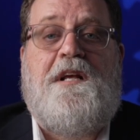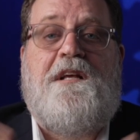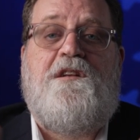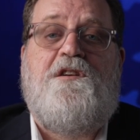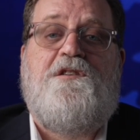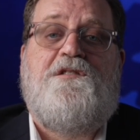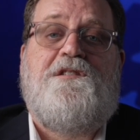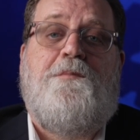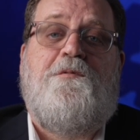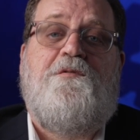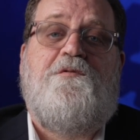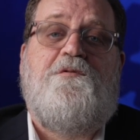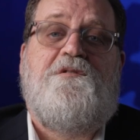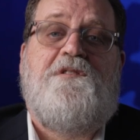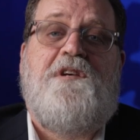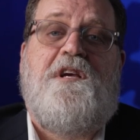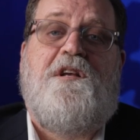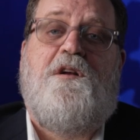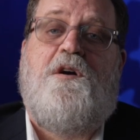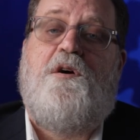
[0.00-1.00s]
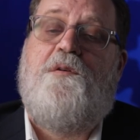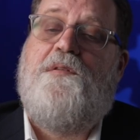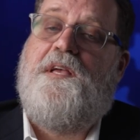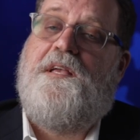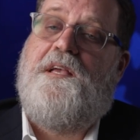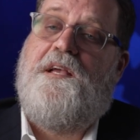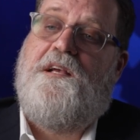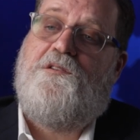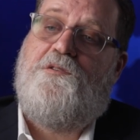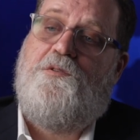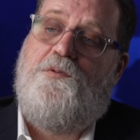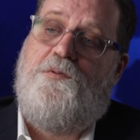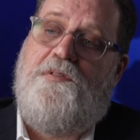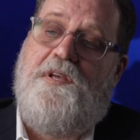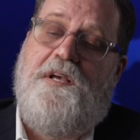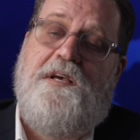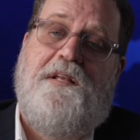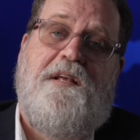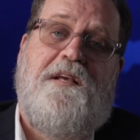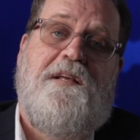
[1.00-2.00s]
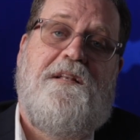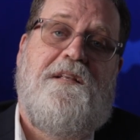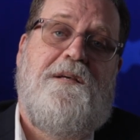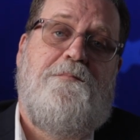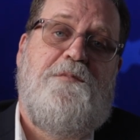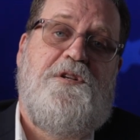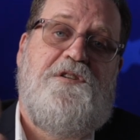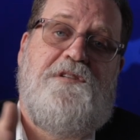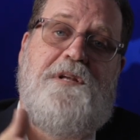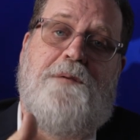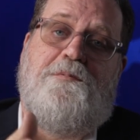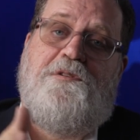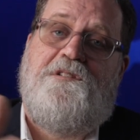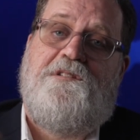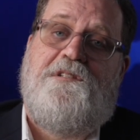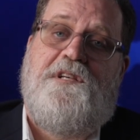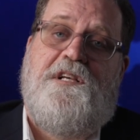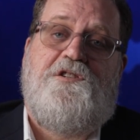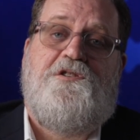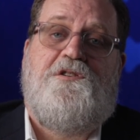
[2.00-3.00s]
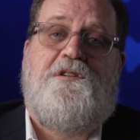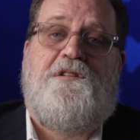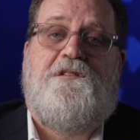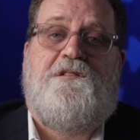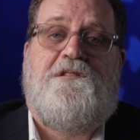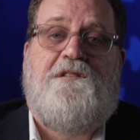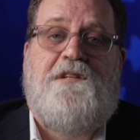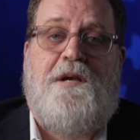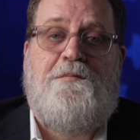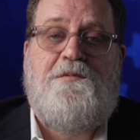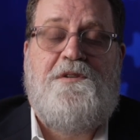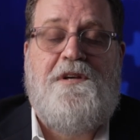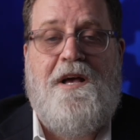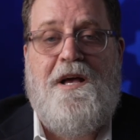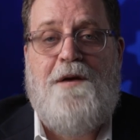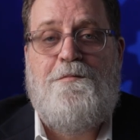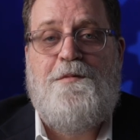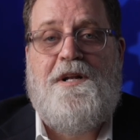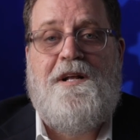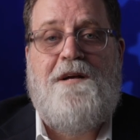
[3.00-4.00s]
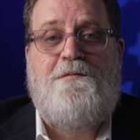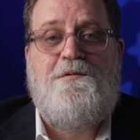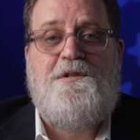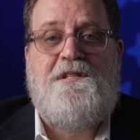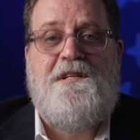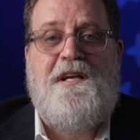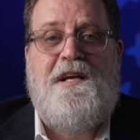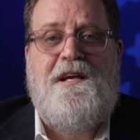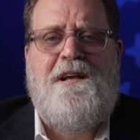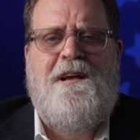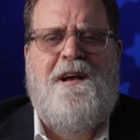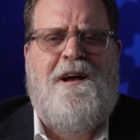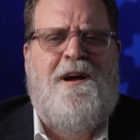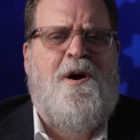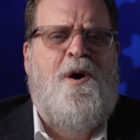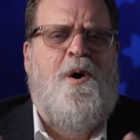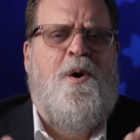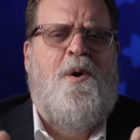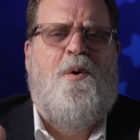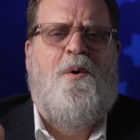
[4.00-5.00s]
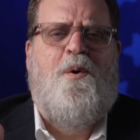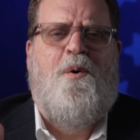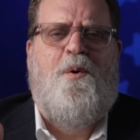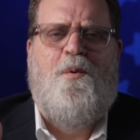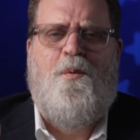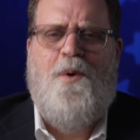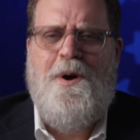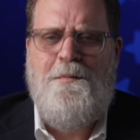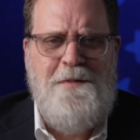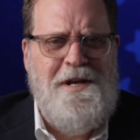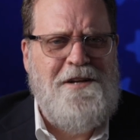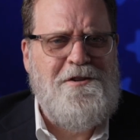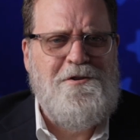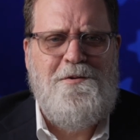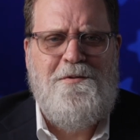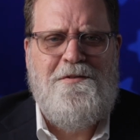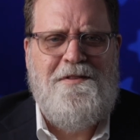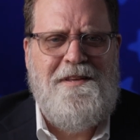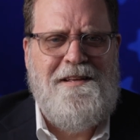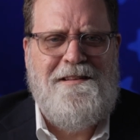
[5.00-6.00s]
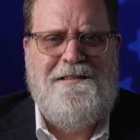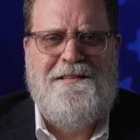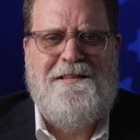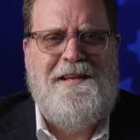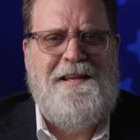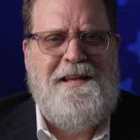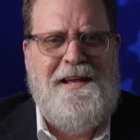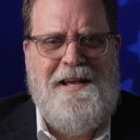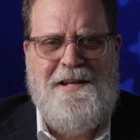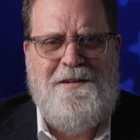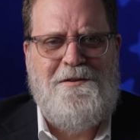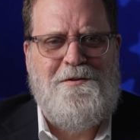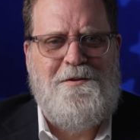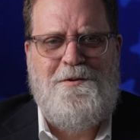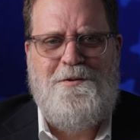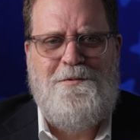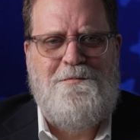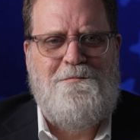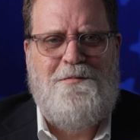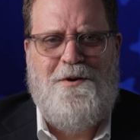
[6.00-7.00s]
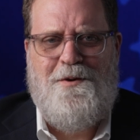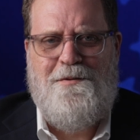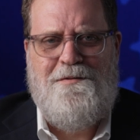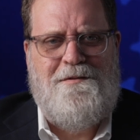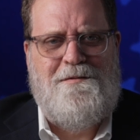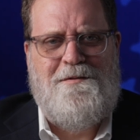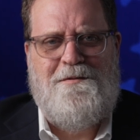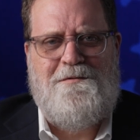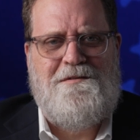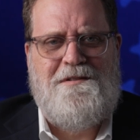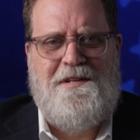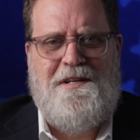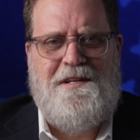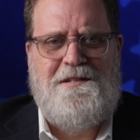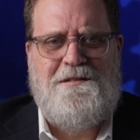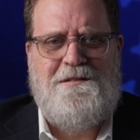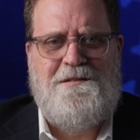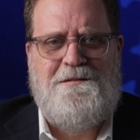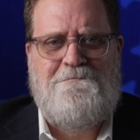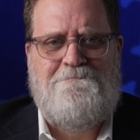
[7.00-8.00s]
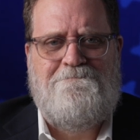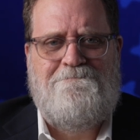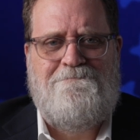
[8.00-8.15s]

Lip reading: I can hear some of you saying, oh, they can't do that and image stabilization at the same time. And I would say, what makes you think they can't do both of those things?